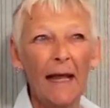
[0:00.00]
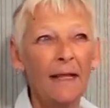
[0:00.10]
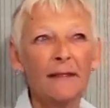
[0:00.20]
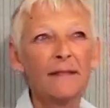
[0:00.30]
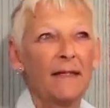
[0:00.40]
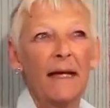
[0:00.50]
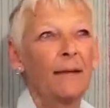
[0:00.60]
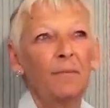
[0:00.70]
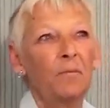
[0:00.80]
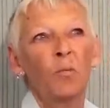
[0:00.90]
in the
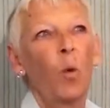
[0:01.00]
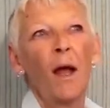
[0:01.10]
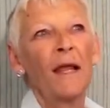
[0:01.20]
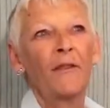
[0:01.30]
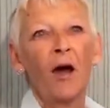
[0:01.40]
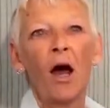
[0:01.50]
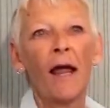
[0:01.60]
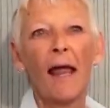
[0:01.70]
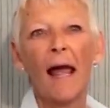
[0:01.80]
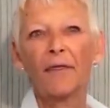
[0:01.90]
same way that
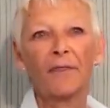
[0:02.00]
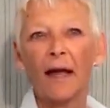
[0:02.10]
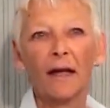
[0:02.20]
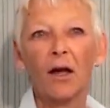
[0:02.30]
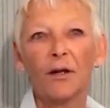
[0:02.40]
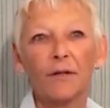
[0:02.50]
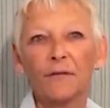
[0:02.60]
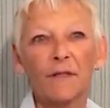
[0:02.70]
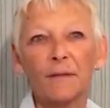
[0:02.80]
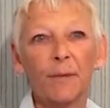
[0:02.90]
I had that kind of
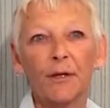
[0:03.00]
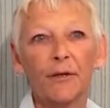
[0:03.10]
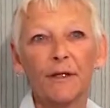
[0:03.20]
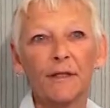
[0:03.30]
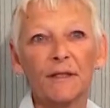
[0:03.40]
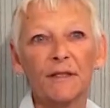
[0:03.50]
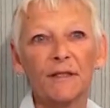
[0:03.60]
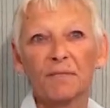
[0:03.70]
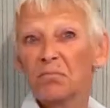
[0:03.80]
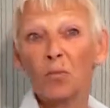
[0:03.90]
experience